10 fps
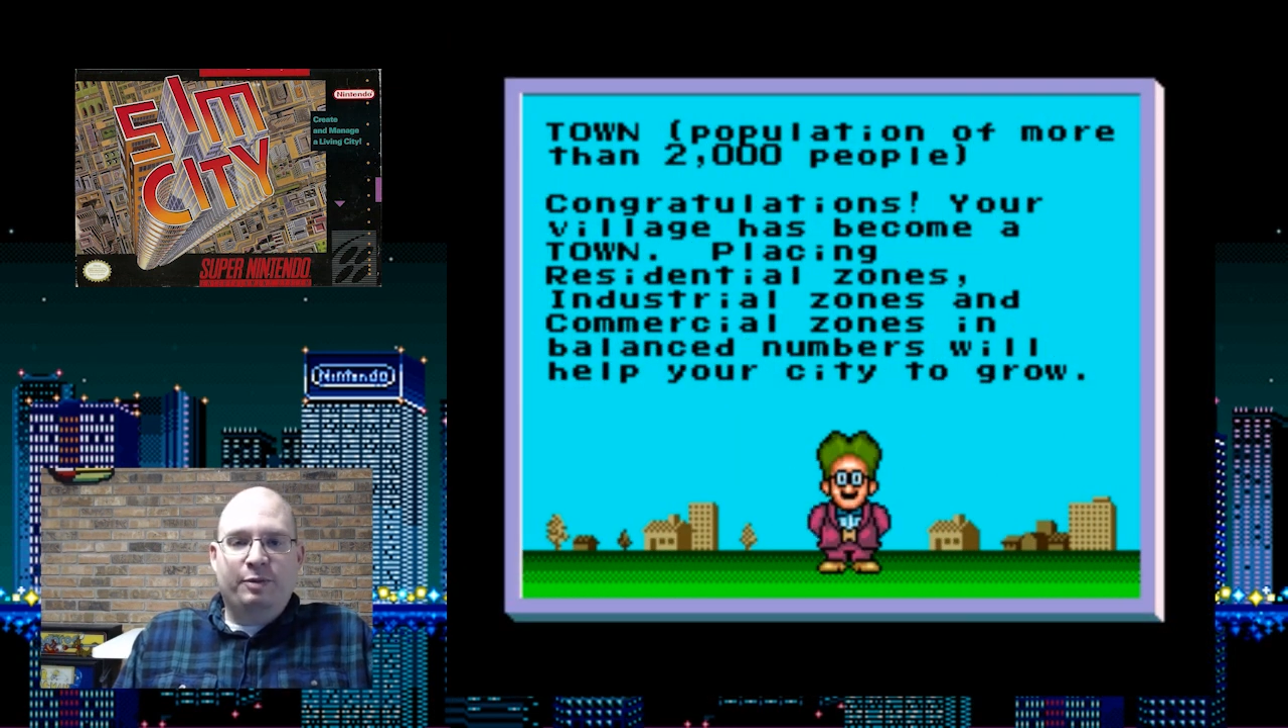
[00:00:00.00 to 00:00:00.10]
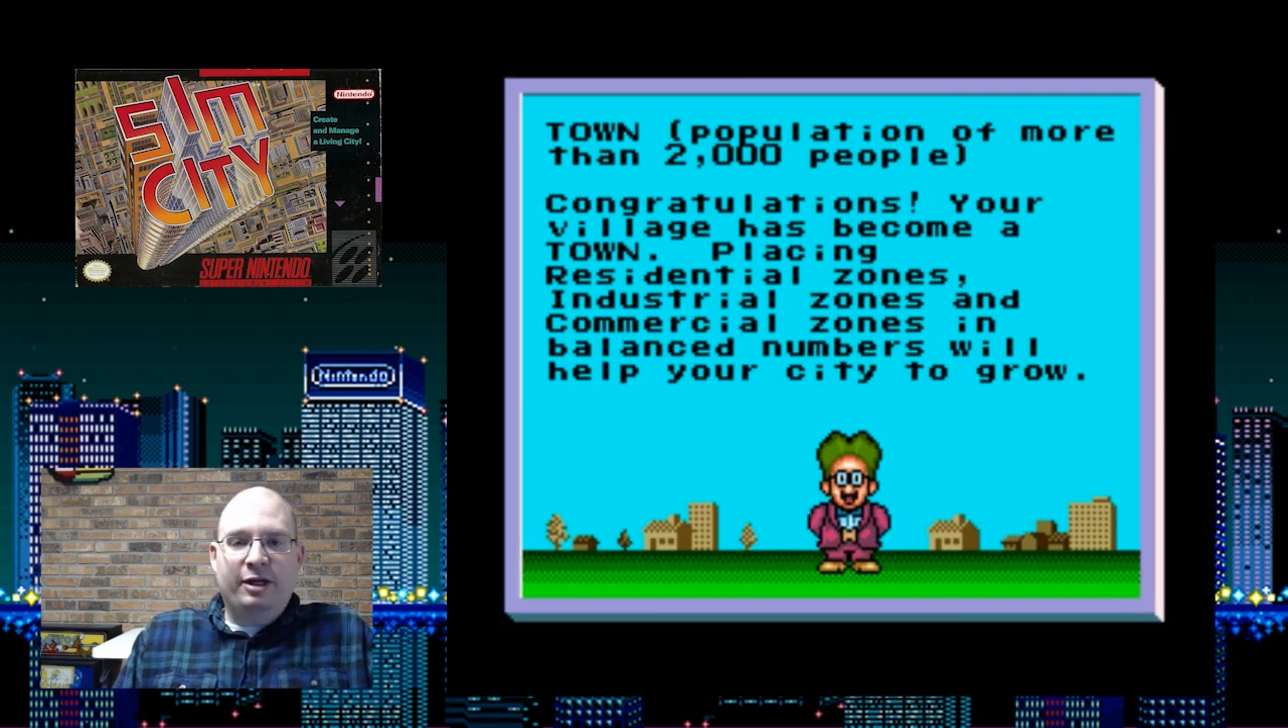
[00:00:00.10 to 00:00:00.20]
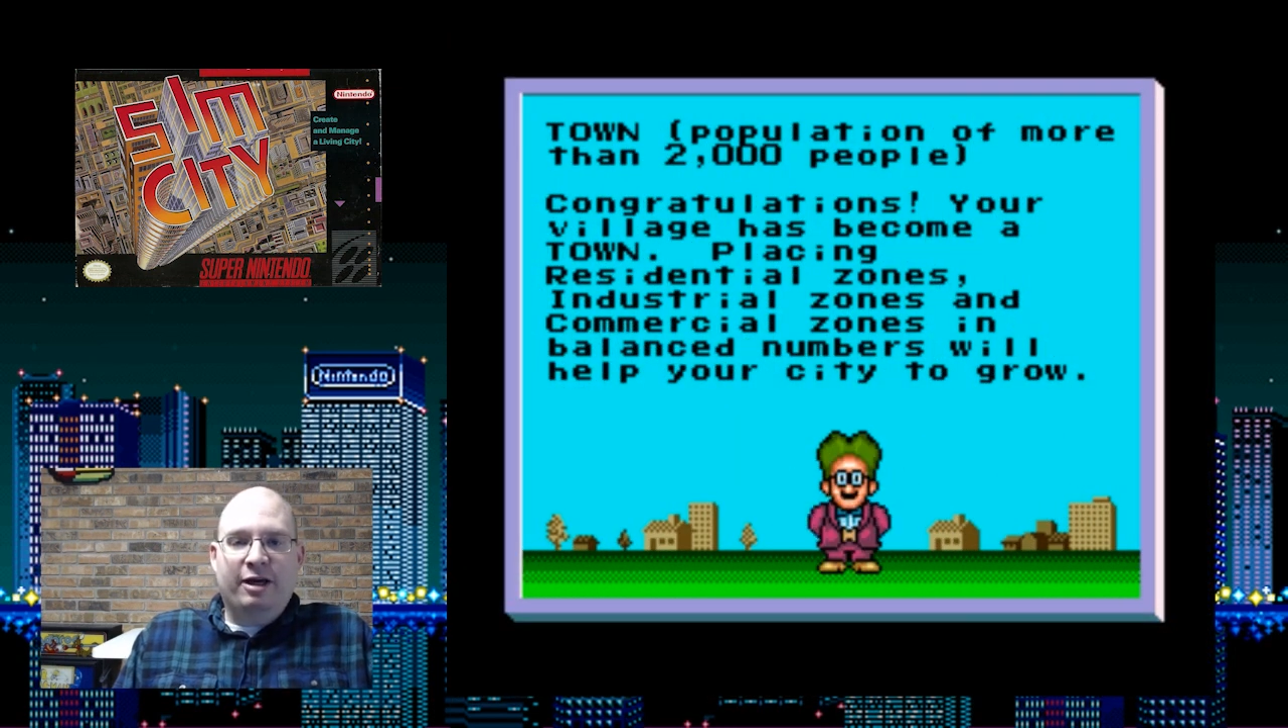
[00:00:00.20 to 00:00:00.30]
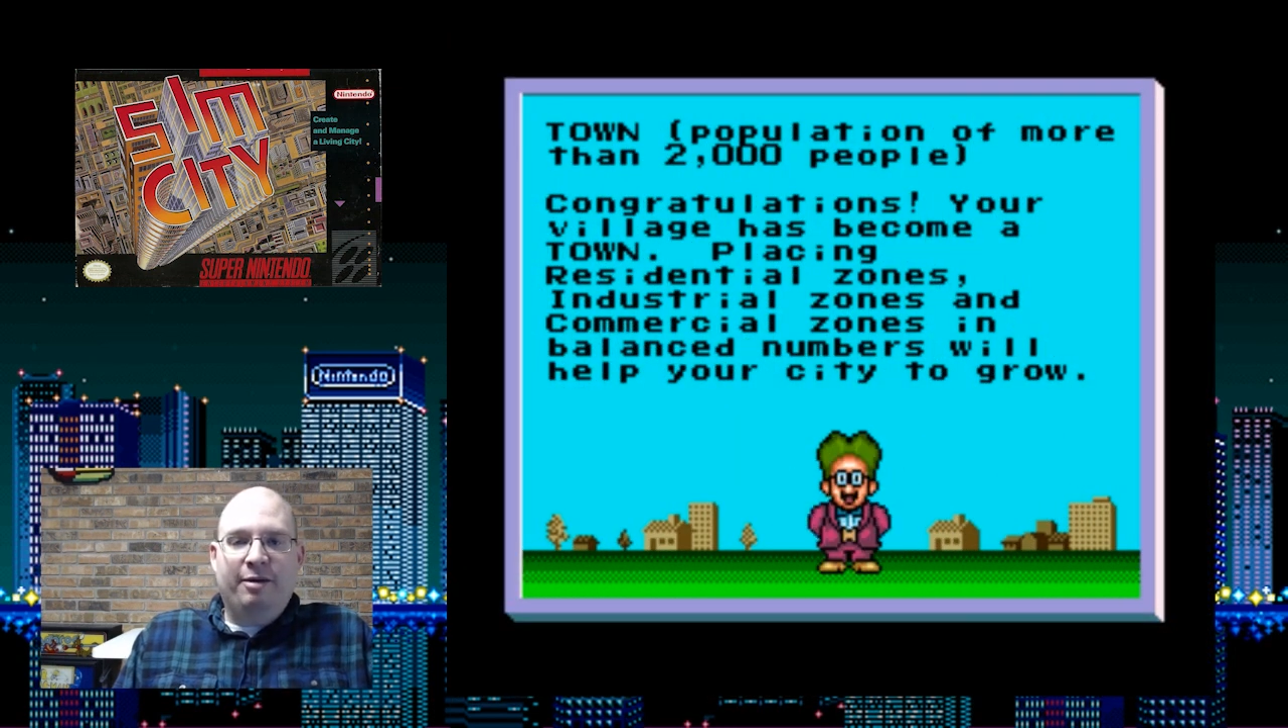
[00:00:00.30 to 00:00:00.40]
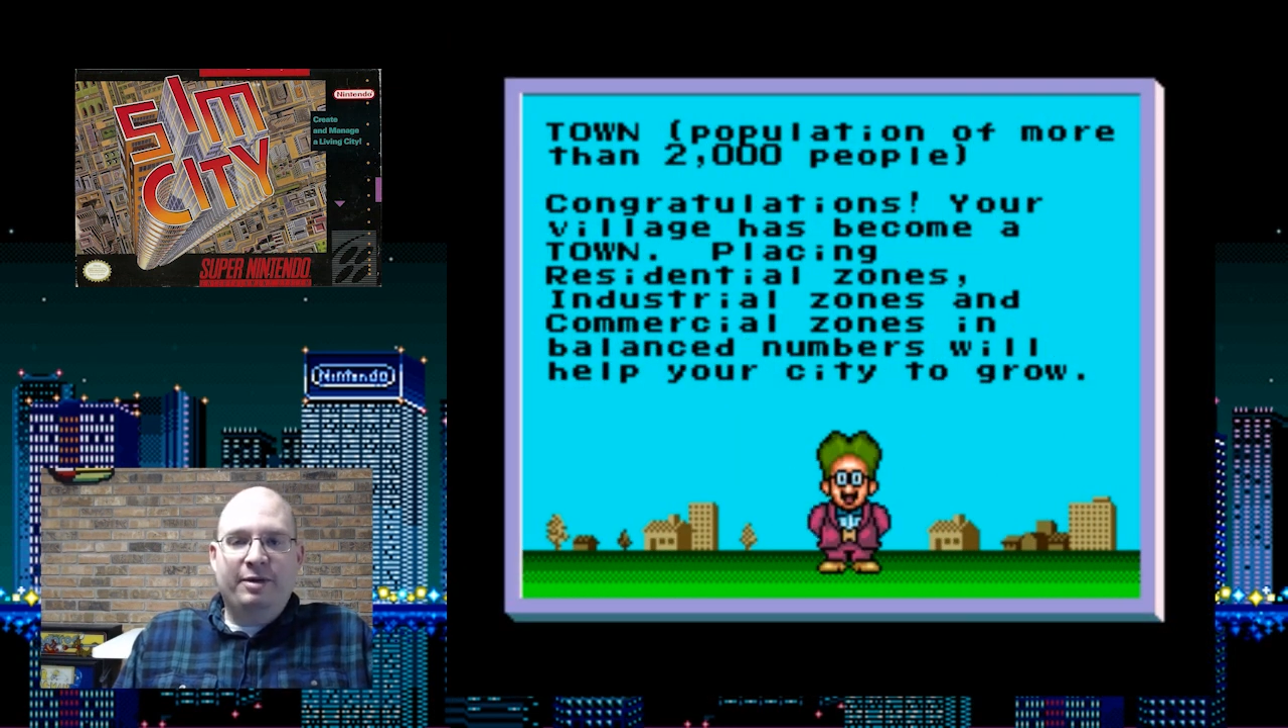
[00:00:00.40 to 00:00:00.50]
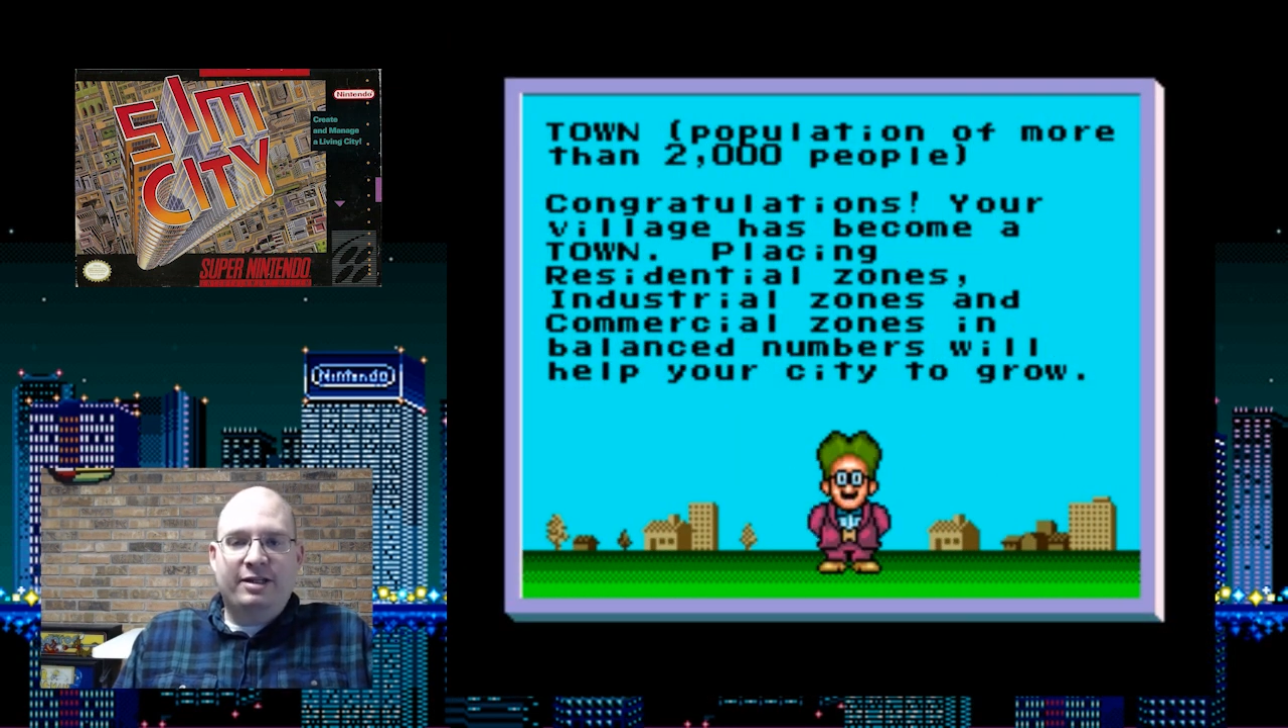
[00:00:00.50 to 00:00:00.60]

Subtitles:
become a